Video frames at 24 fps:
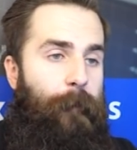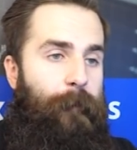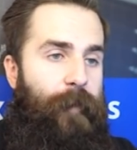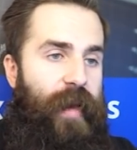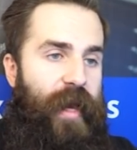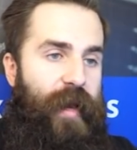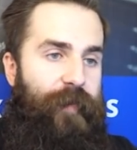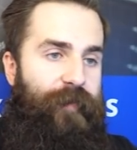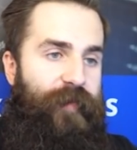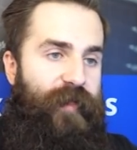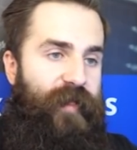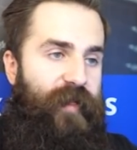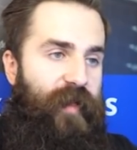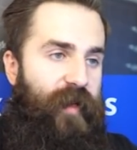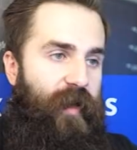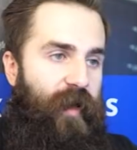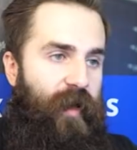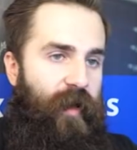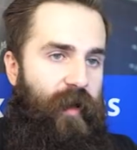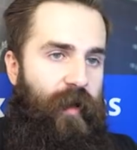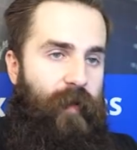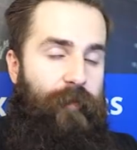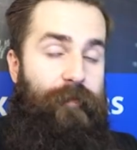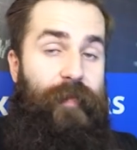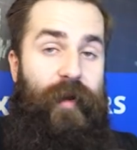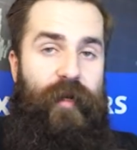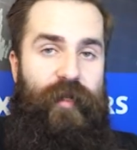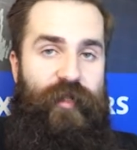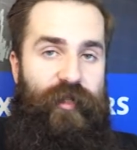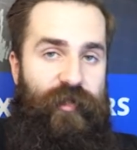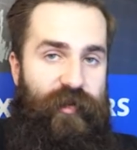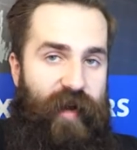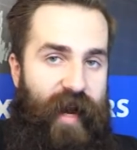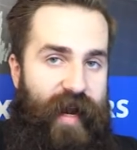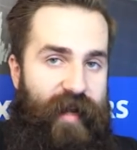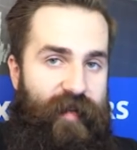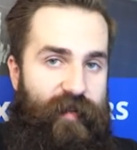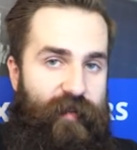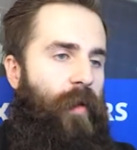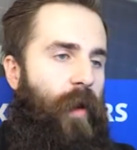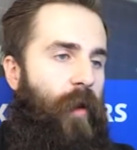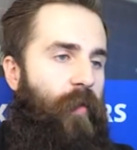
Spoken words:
pips per trade.